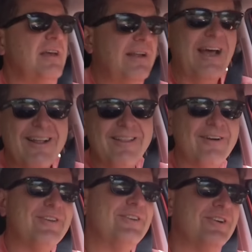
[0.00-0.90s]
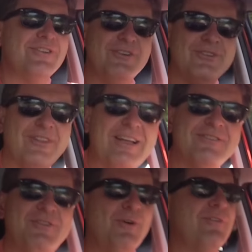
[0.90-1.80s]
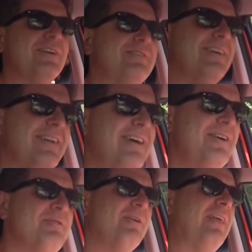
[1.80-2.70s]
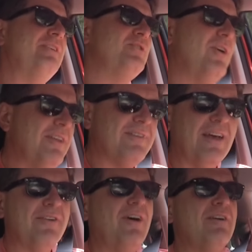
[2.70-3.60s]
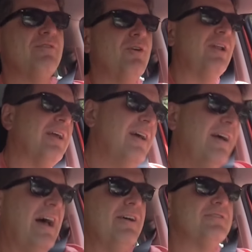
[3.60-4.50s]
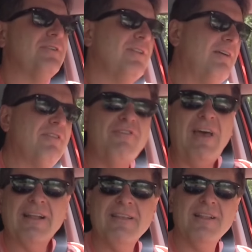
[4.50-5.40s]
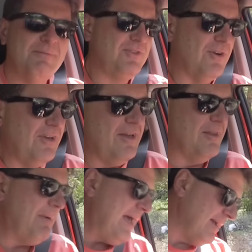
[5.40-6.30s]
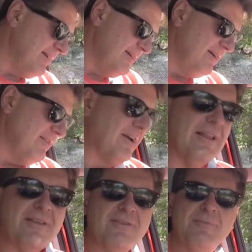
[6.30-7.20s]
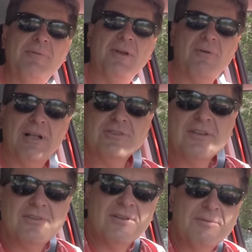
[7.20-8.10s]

And I love the dirt too, so that's two of us that really enjoy this kind of off-roading. I also love the fact that, let me show you in the back, look at this, maybe you can watch this.